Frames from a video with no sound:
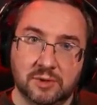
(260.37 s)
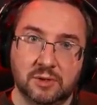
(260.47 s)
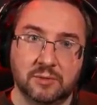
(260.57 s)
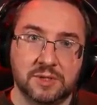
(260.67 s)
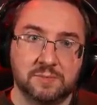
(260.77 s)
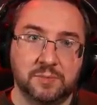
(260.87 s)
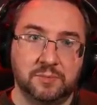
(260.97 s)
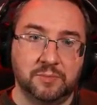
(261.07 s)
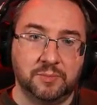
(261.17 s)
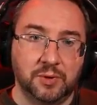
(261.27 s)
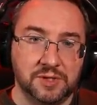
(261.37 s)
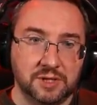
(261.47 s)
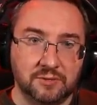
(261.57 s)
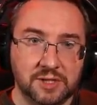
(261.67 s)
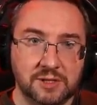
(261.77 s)
Oh, it's pointing in
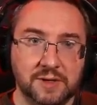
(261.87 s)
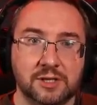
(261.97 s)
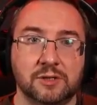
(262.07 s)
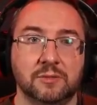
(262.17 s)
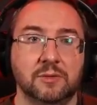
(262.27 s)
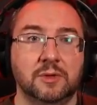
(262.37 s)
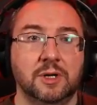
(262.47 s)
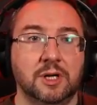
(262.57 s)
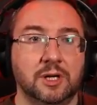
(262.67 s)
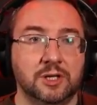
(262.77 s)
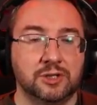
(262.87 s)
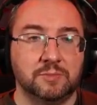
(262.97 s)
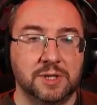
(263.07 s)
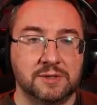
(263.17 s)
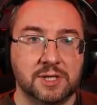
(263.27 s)
the right direction. Should
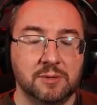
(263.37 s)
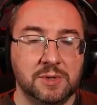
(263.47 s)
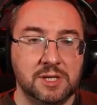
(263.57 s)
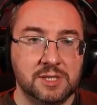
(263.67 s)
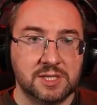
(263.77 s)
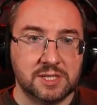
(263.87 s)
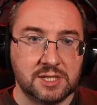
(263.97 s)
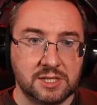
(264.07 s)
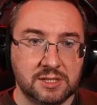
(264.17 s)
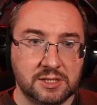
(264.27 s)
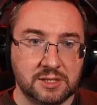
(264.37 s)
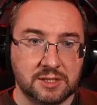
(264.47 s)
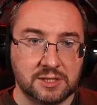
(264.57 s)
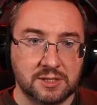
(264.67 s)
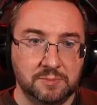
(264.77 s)
be able to get me
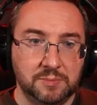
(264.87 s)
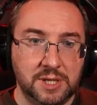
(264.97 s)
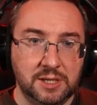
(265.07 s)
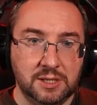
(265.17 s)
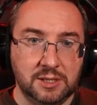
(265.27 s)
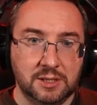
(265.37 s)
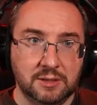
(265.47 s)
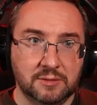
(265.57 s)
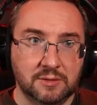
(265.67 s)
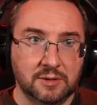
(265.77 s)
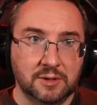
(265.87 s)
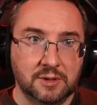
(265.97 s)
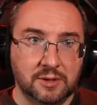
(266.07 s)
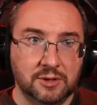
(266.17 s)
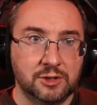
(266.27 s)
stars. Bing!
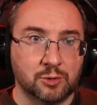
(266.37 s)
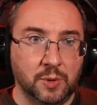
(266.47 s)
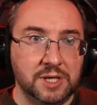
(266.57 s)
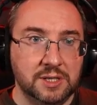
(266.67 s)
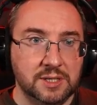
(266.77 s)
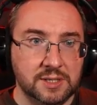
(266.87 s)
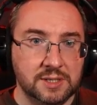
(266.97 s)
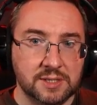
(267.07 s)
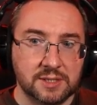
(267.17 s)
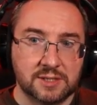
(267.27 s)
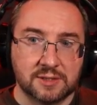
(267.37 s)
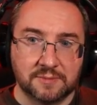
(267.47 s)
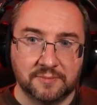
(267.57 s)
The twins!